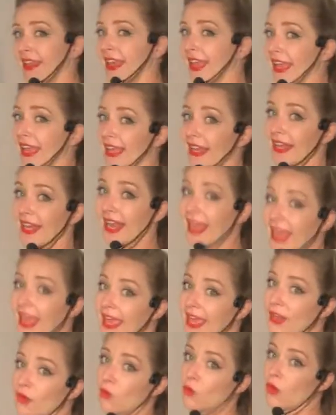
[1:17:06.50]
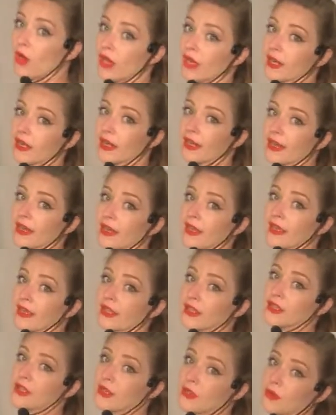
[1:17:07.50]
8. And 1,
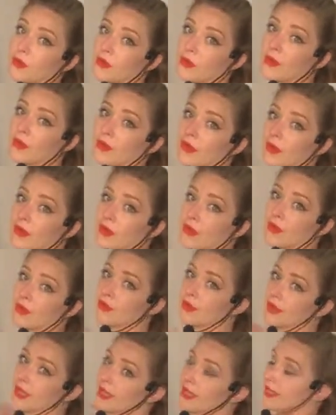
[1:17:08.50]
2, 3,